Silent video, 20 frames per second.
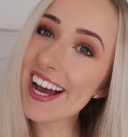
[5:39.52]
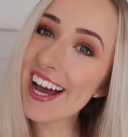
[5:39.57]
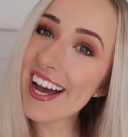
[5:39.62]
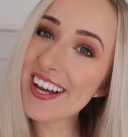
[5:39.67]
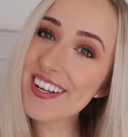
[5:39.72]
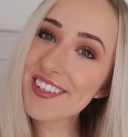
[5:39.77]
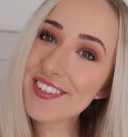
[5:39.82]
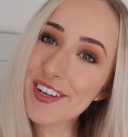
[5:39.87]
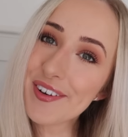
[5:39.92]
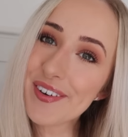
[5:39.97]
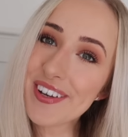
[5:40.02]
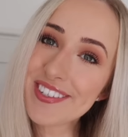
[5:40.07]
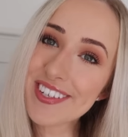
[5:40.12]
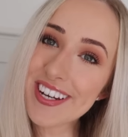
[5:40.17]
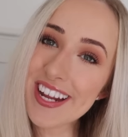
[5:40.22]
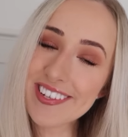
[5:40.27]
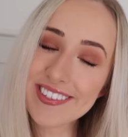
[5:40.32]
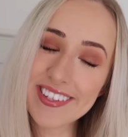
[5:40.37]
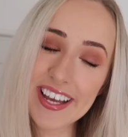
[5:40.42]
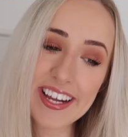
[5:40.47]
guys, so it's the
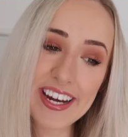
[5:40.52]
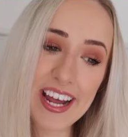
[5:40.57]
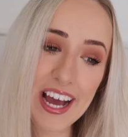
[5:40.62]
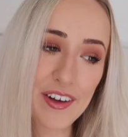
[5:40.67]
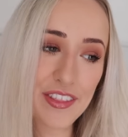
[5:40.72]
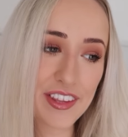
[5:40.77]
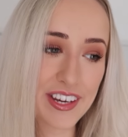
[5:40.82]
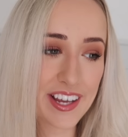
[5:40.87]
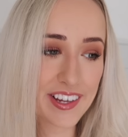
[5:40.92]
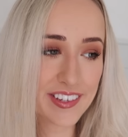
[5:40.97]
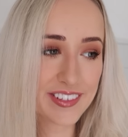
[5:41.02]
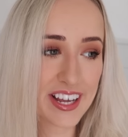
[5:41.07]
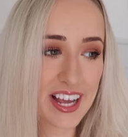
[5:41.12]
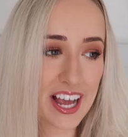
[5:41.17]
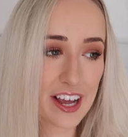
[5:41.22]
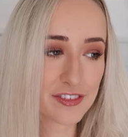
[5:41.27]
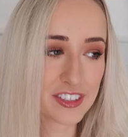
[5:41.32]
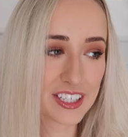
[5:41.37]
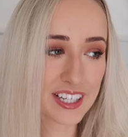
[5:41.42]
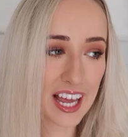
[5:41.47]
next day now, the next day
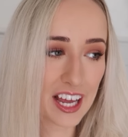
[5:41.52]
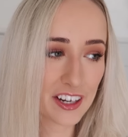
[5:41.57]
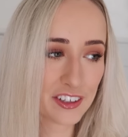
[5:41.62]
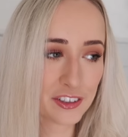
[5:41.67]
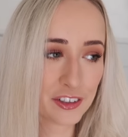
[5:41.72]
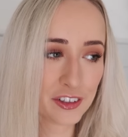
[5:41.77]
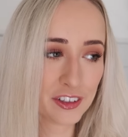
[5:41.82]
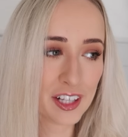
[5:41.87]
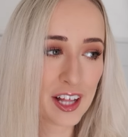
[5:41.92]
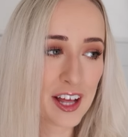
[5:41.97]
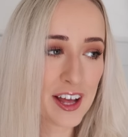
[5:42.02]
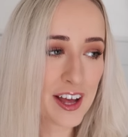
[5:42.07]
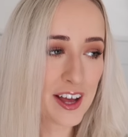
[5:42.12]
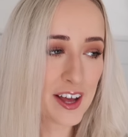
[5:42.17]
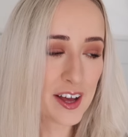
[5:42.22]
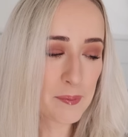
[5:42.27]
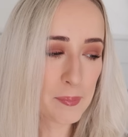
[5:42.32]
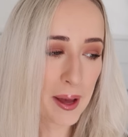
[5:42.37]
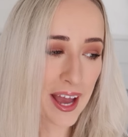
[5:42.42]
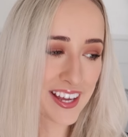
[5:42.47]
after candle
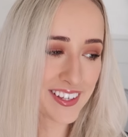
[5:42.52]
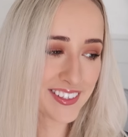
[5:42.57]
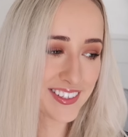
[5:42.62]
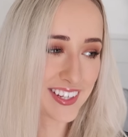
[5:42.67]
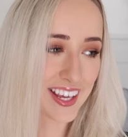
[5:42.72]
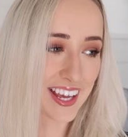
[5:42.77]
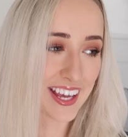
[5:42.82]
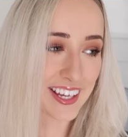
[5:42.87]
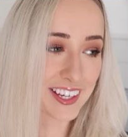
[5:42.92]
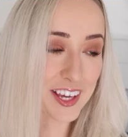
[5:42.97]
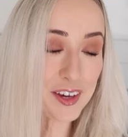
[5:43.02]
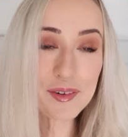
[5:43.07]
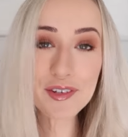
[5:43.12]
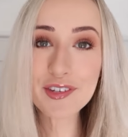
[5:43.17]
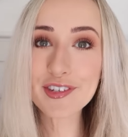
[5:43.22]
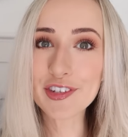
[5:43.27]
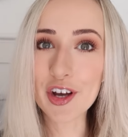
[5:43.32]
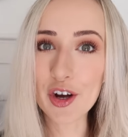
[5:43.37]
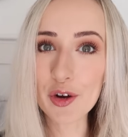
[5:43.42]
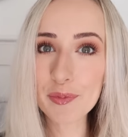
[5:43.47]
painting. It was
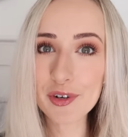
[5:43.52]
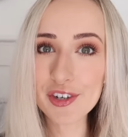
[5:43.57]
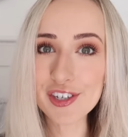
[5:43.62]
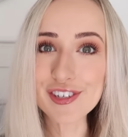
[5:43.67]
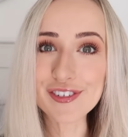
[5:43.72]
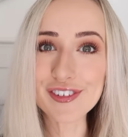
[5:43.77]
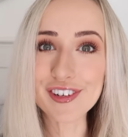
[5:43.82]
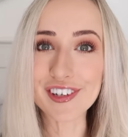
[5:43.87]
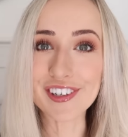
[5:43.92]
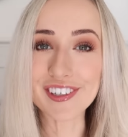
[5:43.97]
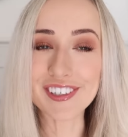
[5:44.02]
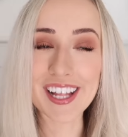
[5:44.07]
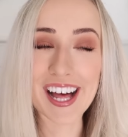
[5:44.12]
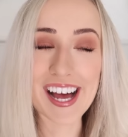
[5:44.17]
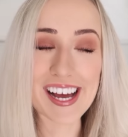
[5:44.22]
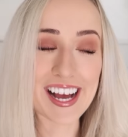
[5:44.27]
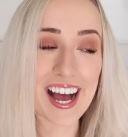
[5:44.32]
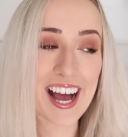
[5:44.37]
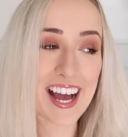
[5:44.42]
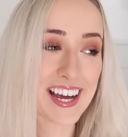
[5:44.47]
so much fun,
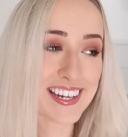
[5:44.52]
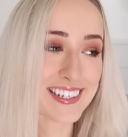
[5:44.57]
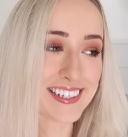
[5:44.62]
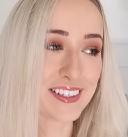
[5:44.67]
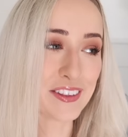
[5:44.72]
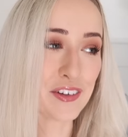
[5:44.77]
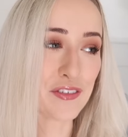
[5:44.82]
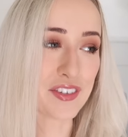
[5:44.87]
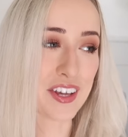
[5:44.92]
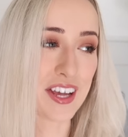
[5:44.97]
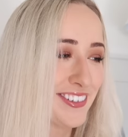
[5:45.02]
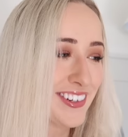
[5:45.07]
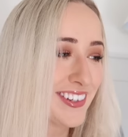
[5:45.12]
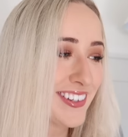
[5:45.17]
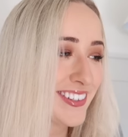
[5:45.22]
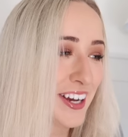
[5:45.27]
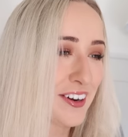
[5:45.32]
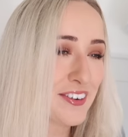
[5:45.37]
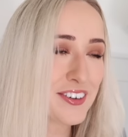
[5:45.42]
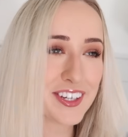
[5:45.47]
like I actually loved it. It was
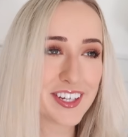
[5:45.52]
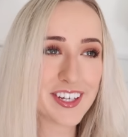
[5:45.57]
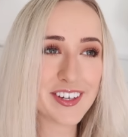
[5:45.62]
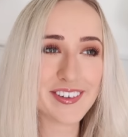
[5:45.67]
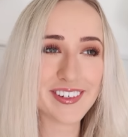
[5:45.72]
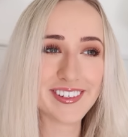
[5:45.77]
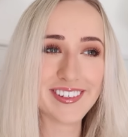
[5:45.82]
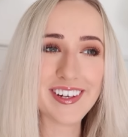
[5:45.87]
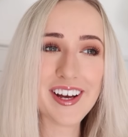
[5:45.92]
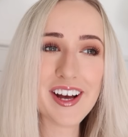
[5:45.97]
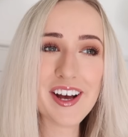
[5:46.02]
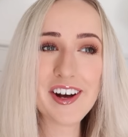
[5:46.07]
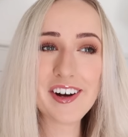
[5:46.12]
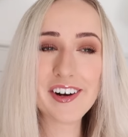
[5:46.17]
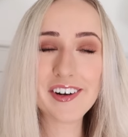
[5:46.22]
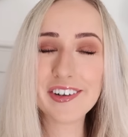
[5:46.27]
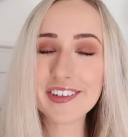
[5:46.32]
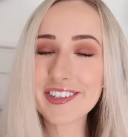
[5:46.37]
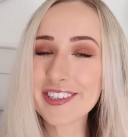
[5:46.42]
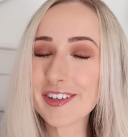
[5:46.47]
just so cute and
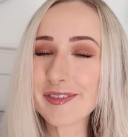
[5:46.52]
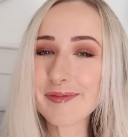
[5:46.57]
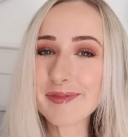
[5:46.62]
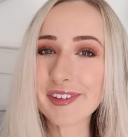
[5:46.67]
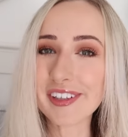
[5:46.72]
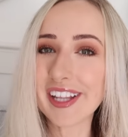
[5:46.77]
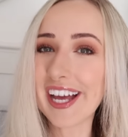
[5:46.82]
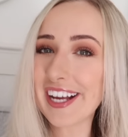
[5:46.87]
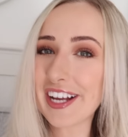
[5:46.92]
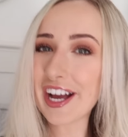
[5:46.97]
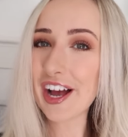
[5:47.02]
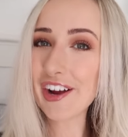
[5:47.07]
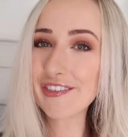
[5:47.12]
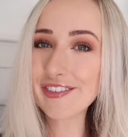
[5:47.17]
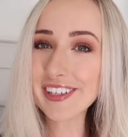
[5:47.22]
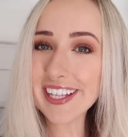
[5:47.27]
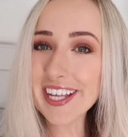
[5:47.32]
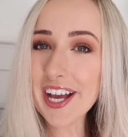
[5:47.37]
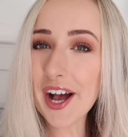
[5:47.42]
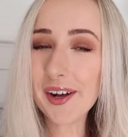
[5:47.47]
autumnal, like a
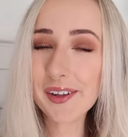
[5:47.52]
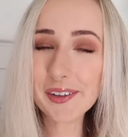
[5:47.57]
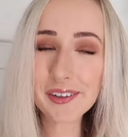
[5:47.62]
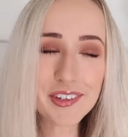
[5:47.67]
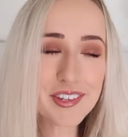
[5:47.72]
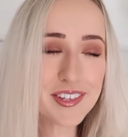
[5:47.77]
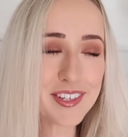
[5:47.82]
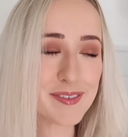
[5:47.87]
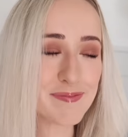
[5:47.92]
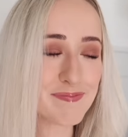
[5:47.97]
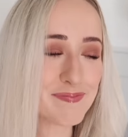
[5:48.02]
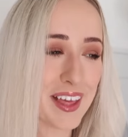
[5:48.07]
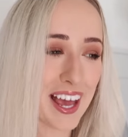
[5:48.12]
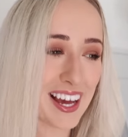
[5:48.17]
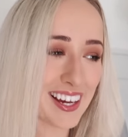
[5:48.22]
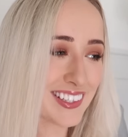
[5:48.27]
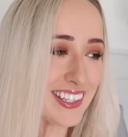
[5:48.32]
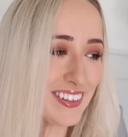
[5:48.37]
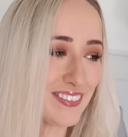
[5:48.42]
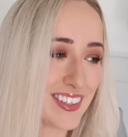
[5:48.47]
really wholesome
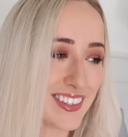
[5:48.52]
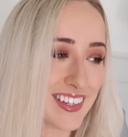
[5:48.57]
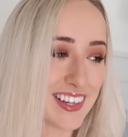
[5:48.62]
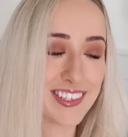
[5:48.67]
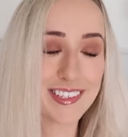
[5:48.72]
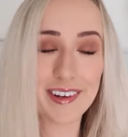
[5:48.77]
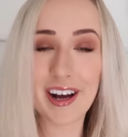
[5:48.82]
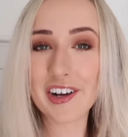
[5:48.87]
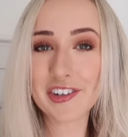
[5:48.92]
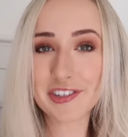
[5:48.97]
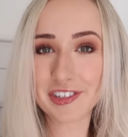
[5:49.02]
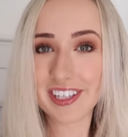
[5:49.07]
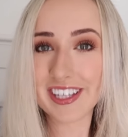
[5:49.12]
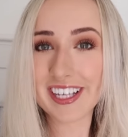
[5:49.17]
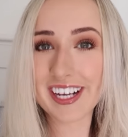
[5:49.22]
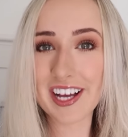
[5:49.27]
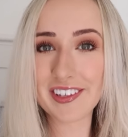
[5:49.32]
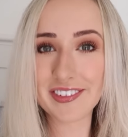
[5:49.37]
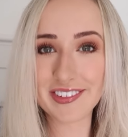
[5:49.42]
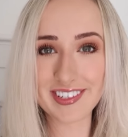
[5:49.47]
activity. So I'll show you
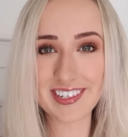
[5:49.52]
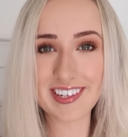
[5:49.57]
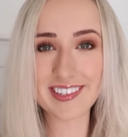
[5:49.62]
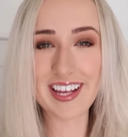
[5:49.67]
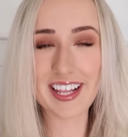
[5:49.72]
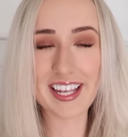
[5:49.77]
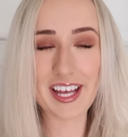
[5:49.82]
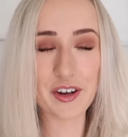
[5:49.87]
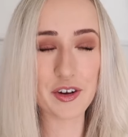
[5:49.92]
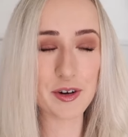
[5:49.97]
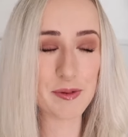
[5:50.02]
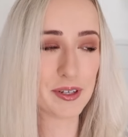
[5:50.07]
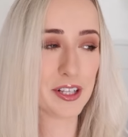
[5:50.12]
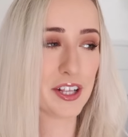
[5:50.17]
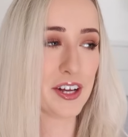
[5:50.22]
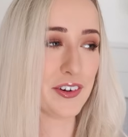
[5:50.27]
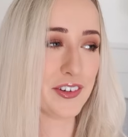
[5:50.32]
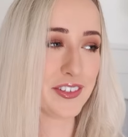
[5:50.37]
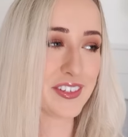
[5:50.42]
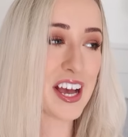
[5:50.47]
the candles in a set like up
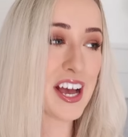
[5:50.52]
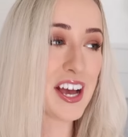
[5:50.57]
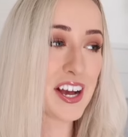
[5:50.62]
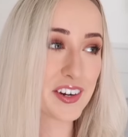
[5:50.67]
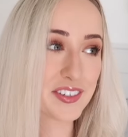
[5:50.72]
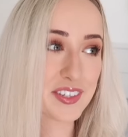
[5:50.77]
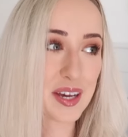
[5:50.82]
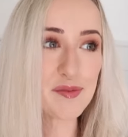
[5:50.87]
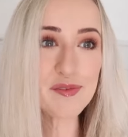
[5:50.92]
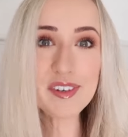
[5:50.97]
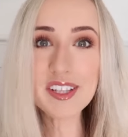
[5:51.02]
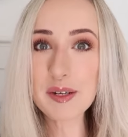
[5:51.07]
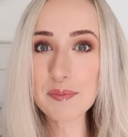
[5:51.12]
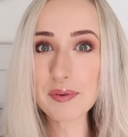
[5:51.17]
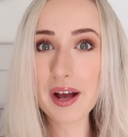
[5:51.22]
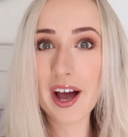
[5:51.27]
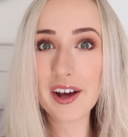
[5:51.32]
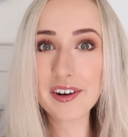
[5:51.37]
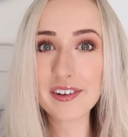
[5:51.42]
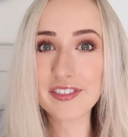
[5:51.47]
close because I'm really
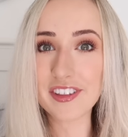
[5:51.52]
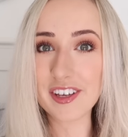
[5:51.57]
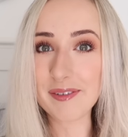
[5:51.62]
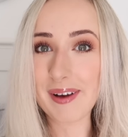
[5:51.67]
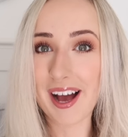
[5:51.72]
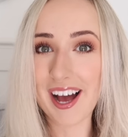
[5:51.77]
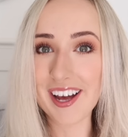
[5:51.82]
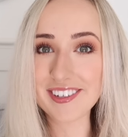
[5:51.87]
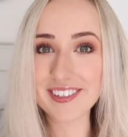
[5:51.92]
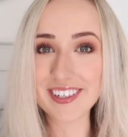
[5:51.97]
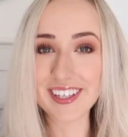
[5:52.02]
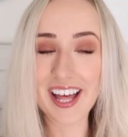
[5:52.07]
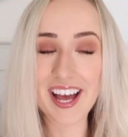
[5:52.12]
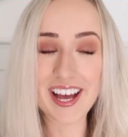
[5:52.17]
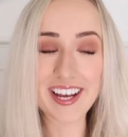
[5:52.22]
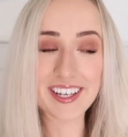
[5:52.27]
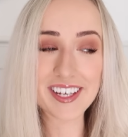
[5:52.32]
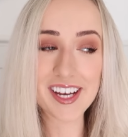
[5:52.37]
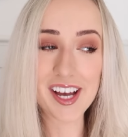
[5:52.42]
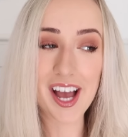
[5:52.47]
proud of them actually.
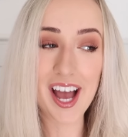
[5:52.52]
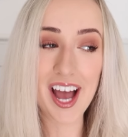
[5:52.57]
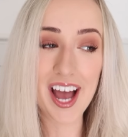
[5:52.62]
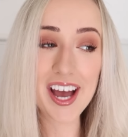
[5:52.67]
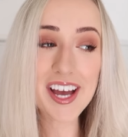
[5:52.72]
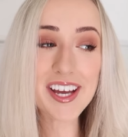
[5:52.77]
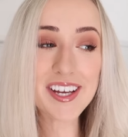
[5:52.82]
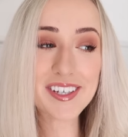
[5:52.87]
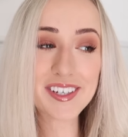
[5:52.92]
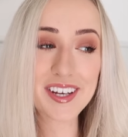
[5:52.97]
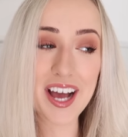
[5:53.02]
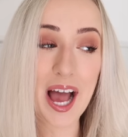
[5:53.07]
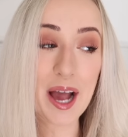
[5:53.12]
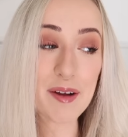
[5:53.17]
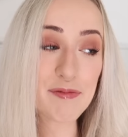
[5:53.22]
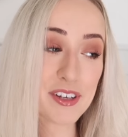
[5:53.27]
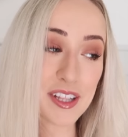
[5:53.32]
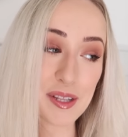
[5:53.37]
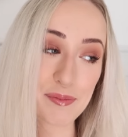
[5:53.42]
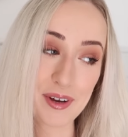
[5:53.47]
Like I,
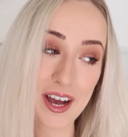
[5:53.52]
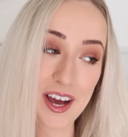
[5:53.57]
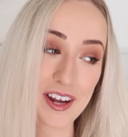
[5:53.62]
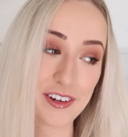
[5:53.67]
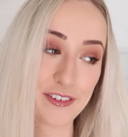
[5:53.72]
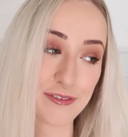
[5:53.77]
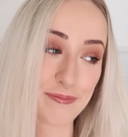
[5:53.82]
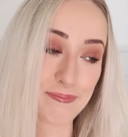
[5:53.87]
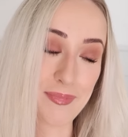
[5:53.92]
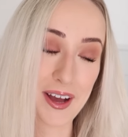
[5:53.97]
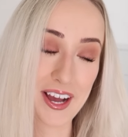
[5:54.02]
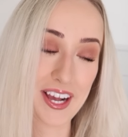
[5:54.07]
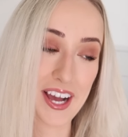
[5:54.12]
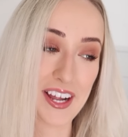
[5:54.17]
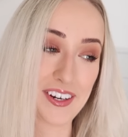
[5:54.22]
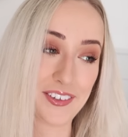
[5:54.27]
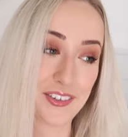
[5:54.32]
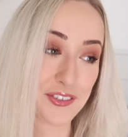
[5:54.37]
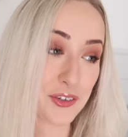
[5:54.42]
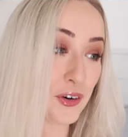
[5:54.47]
I'm really proud of my
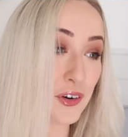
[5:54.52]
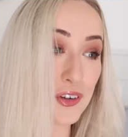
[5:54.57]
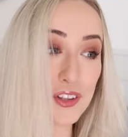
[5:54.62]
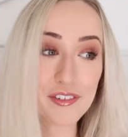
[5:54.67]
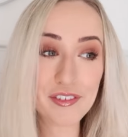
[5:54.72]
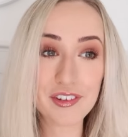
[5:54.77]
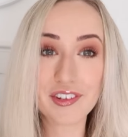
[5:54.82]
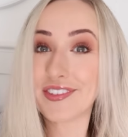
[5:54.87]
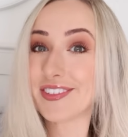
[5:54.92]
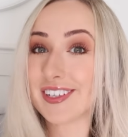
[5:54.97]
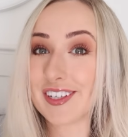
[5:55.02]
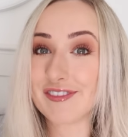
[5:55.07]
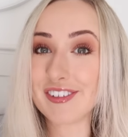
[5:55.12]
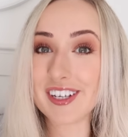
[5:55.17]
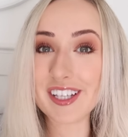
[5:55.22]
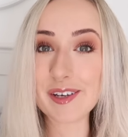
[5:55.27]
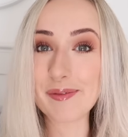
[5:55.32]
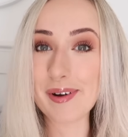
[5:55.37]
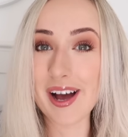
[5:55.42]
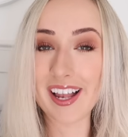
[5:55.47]
candles. All of us did
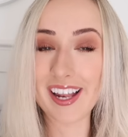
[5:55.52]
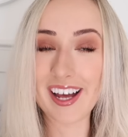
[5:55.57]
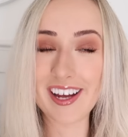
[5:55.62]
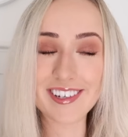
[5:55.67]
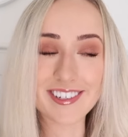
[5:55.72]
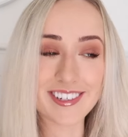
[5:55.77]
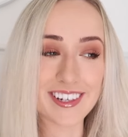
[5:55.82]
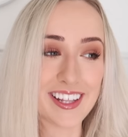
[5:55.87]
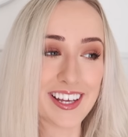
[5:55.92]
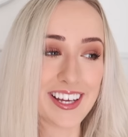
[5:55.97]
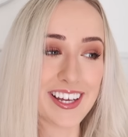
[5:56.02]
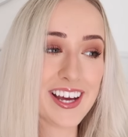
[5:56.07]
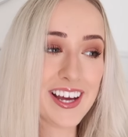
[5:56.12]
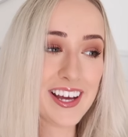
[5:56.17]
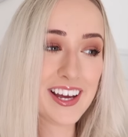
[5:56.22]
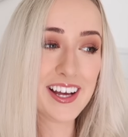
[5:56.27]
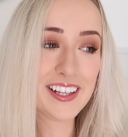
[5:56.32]
really well actually.